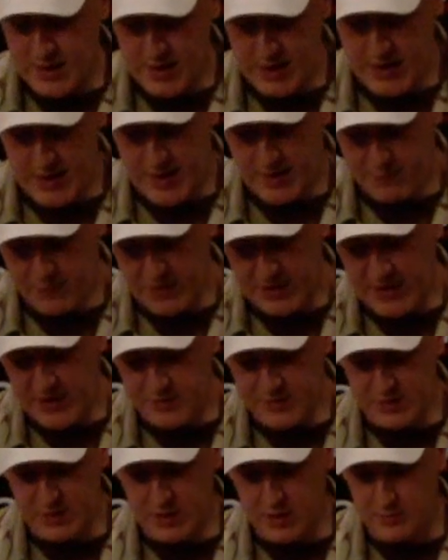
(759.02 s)
Everything
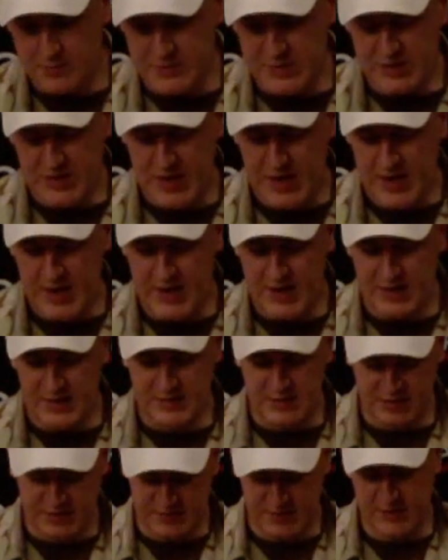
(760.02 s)
else that comes in there
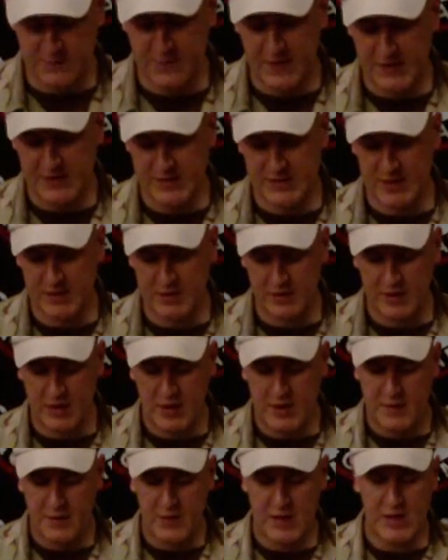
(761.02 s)
is, like I say, it's fairly standard.
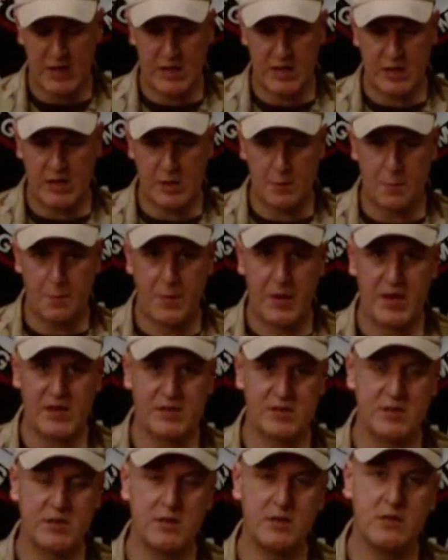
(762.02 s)
The
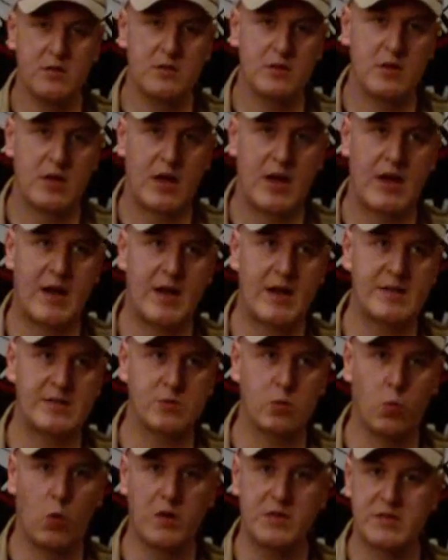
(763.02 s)
piston
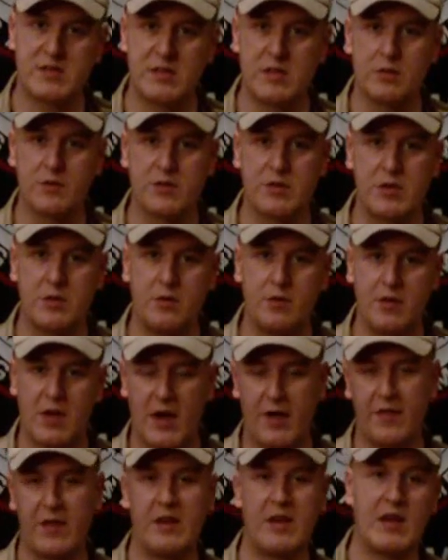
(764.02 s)
has one steel tooth
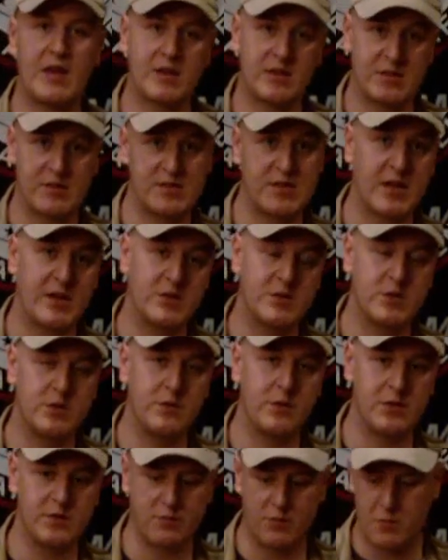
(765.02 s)
and the neck of the second
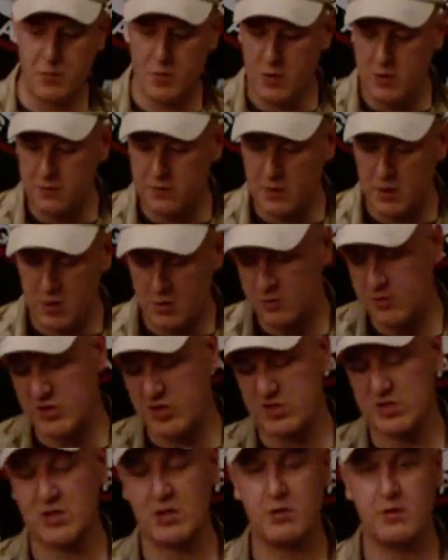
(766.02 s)
tooth is removed, which
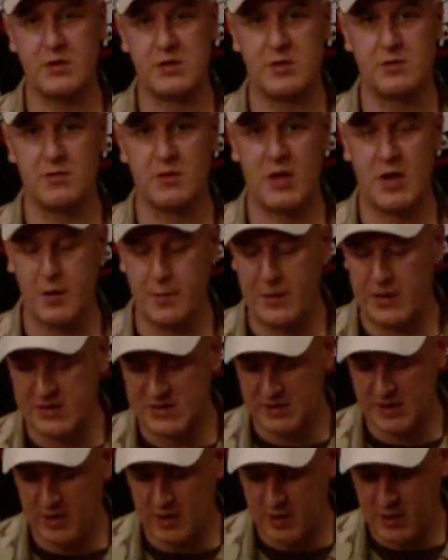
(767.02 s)
just increases
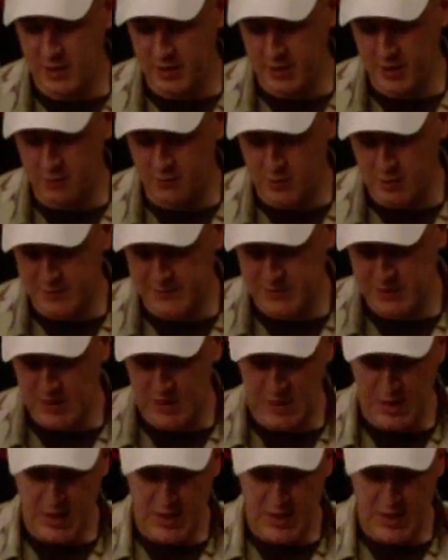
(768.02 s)
reliability at higher ROS.